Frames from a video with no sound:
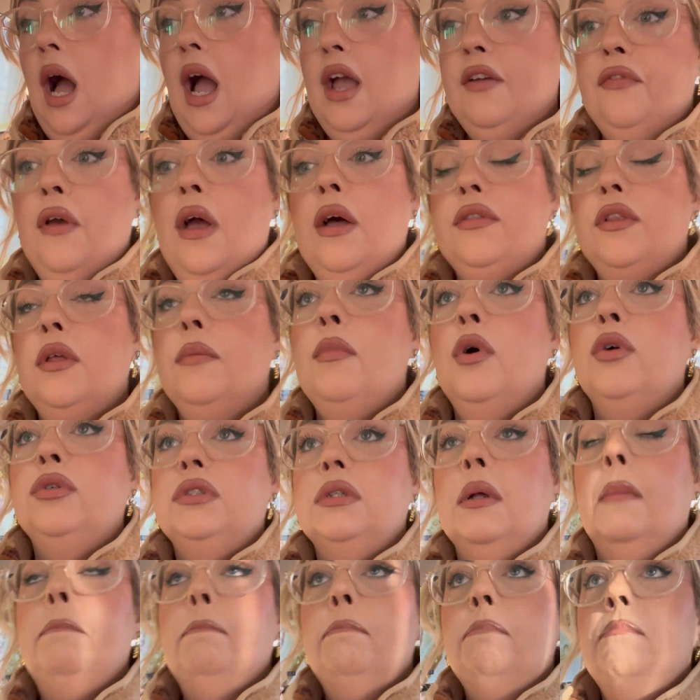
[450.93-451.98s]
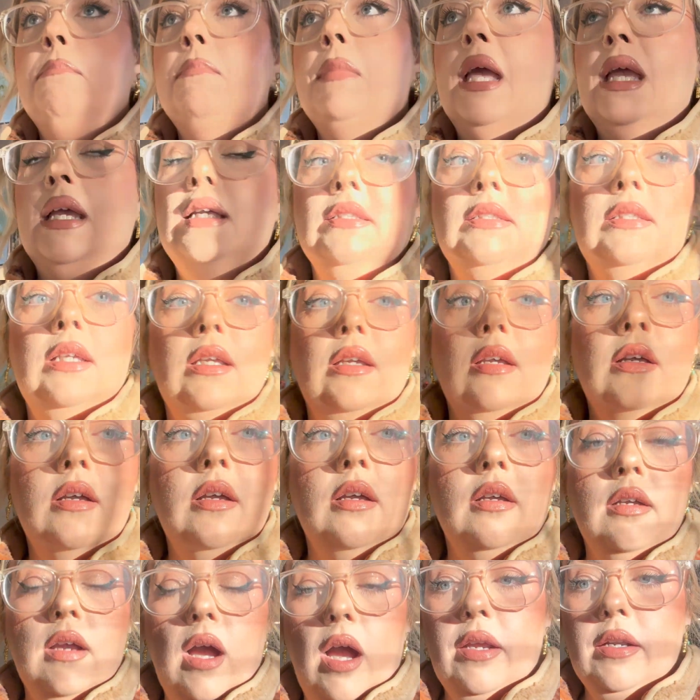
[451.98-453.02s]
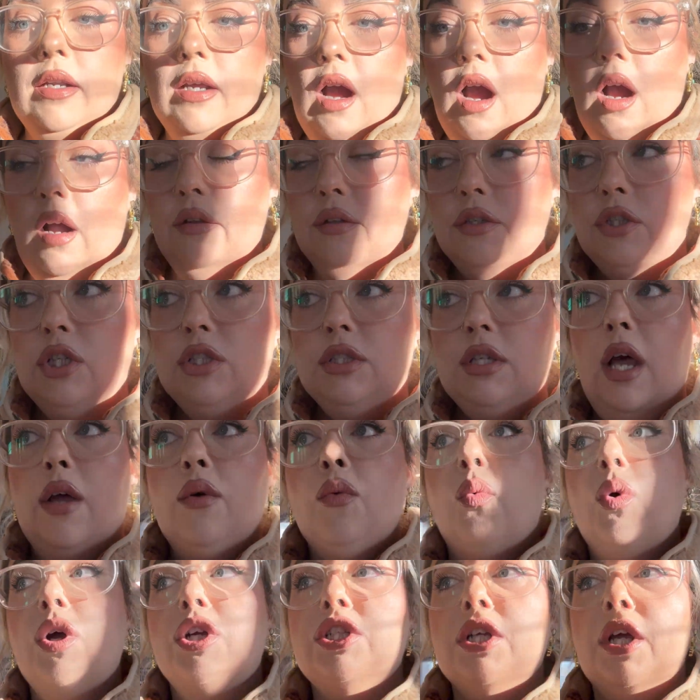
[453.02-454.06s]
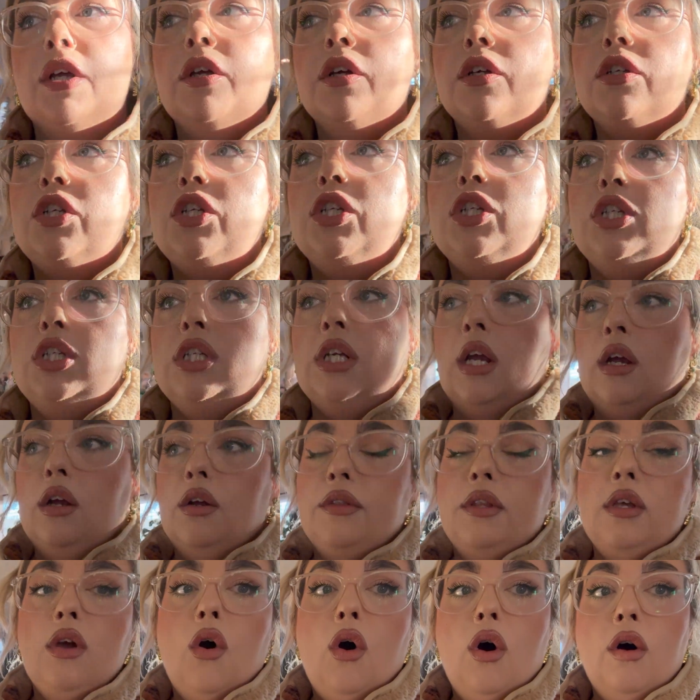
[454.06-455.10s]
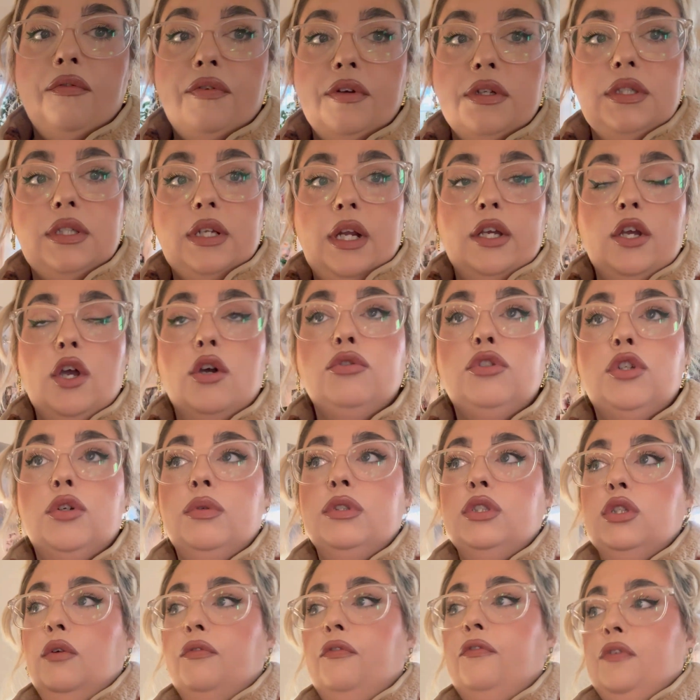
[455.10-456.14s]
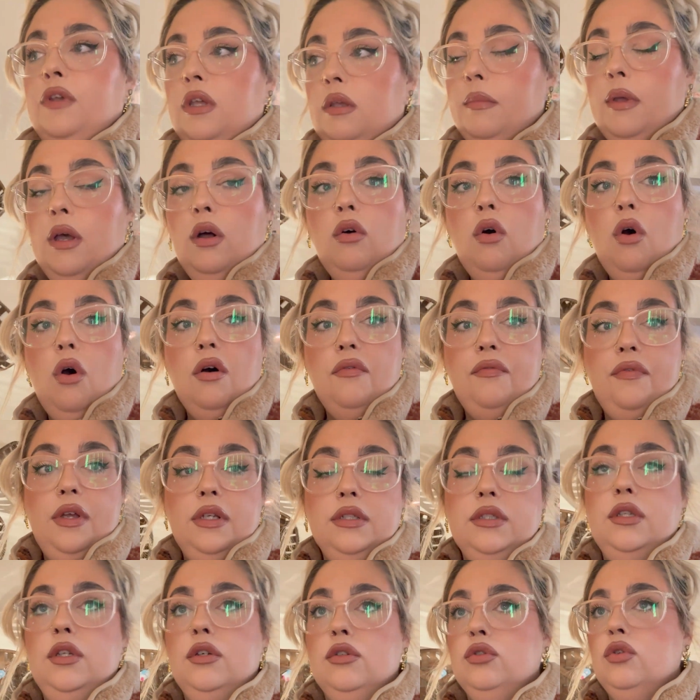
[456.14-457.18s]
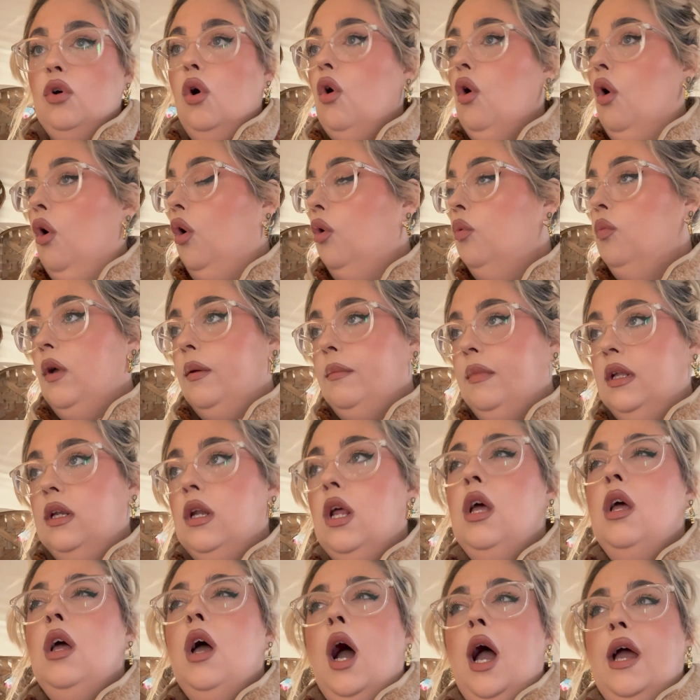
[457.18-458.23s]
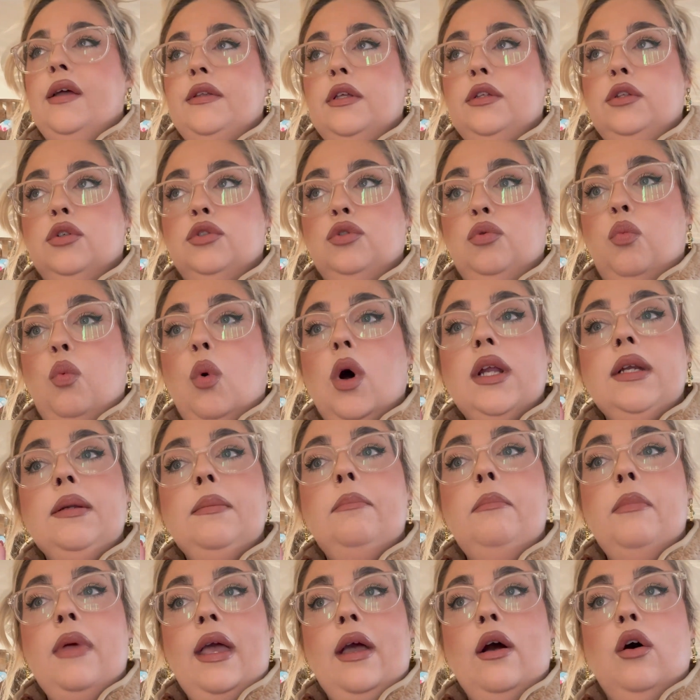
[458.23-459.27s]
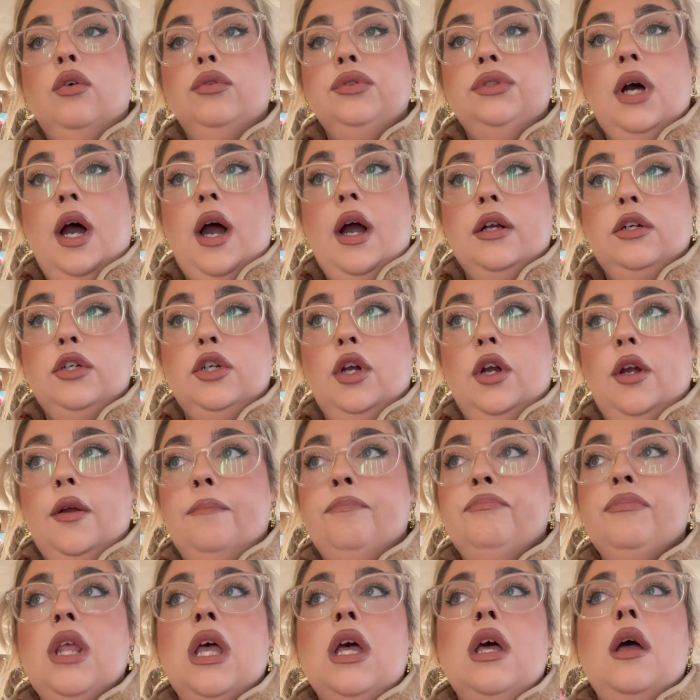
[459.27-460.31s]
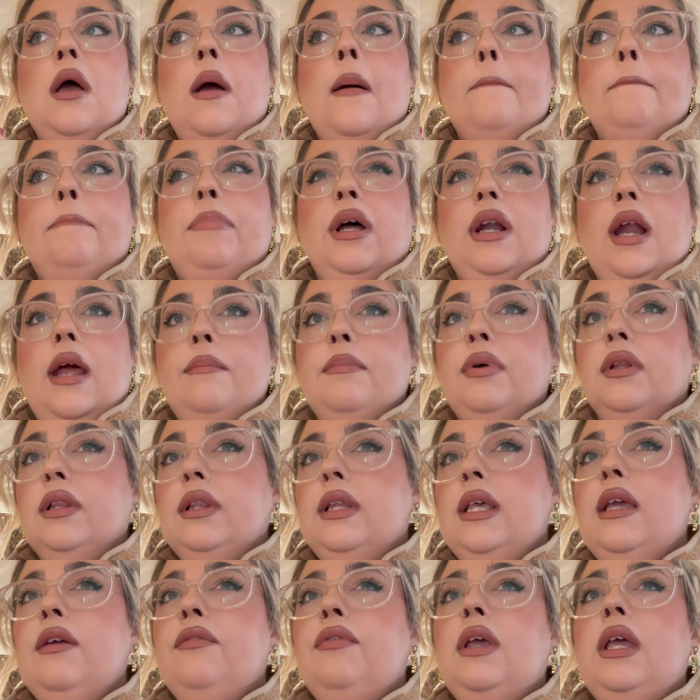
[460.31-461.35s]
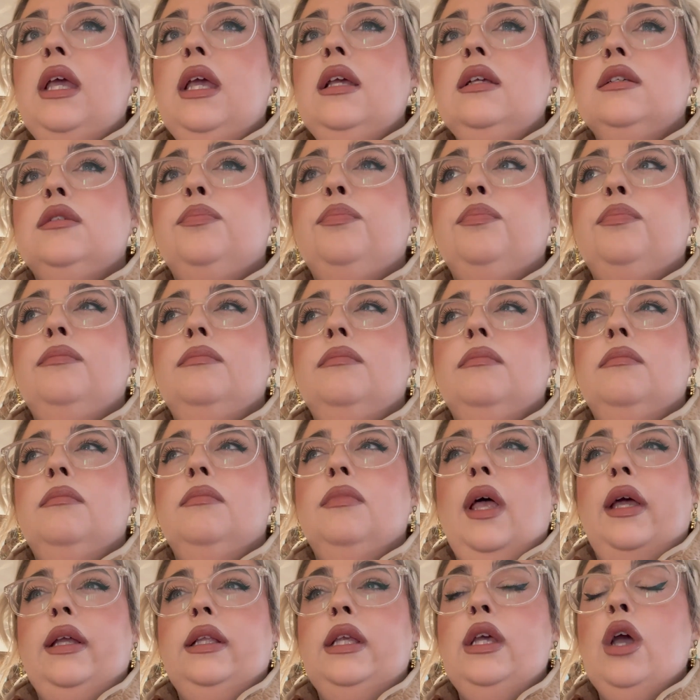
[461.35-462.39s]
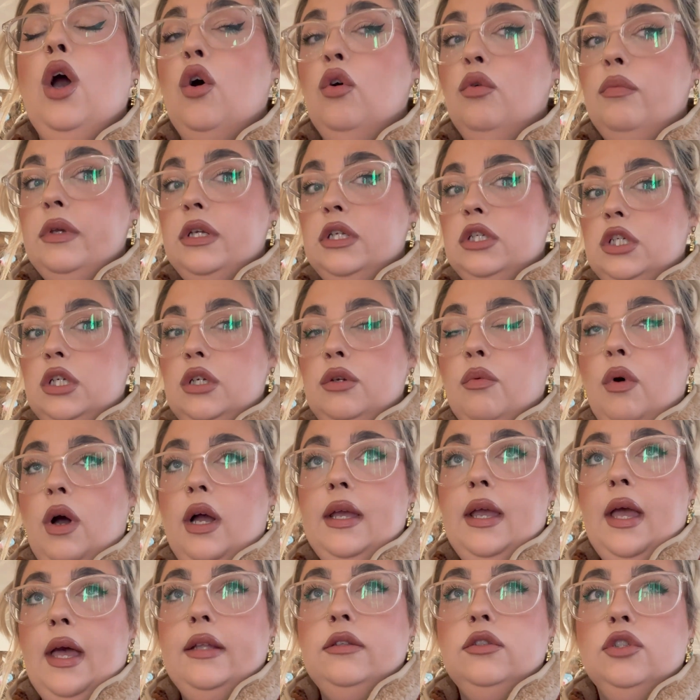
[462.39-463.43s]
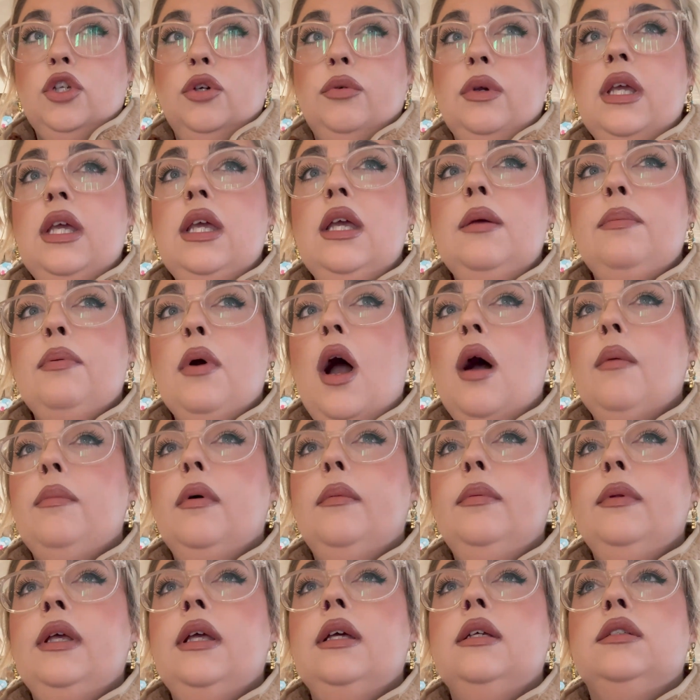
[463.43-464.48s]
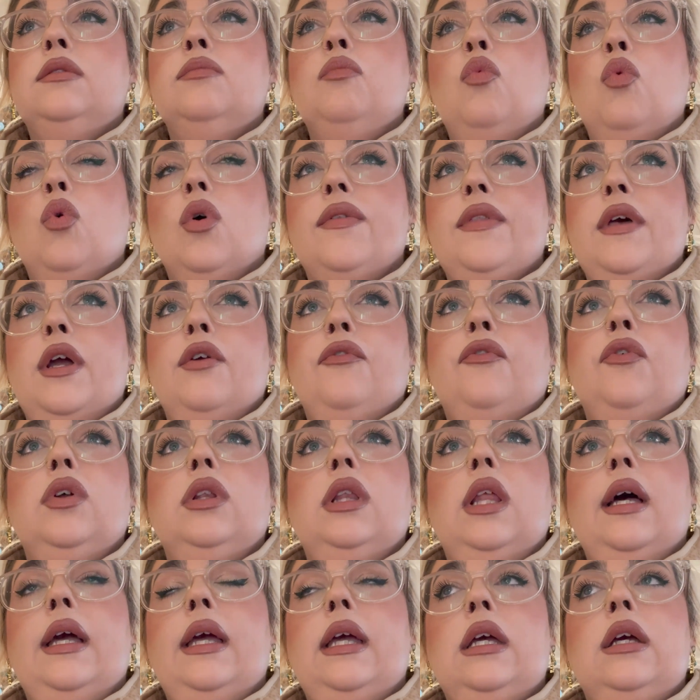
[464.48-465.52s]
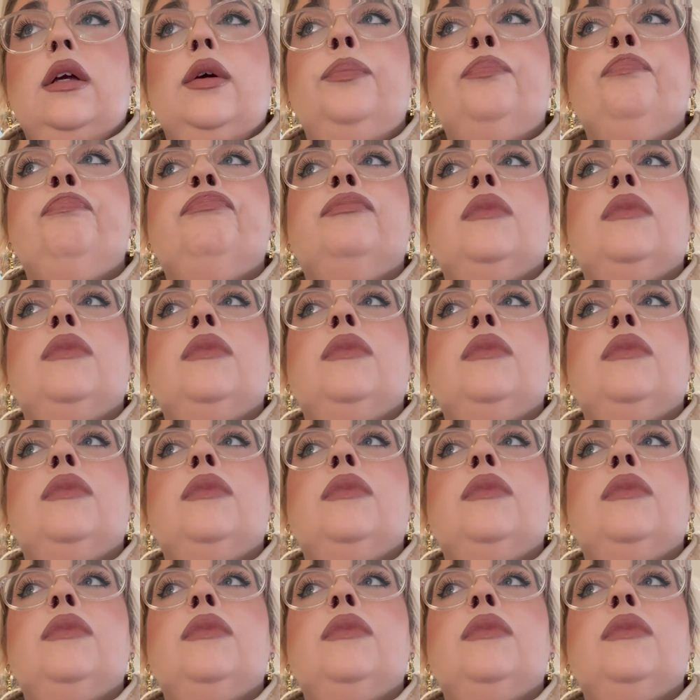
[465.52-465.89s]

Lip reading: found the most amazing gynecologist. I wish I could share the office that I go to. It's a female office. There's all women. I think there's one male doctor, but I believe he's like the OBGYN, so he probably is more there for like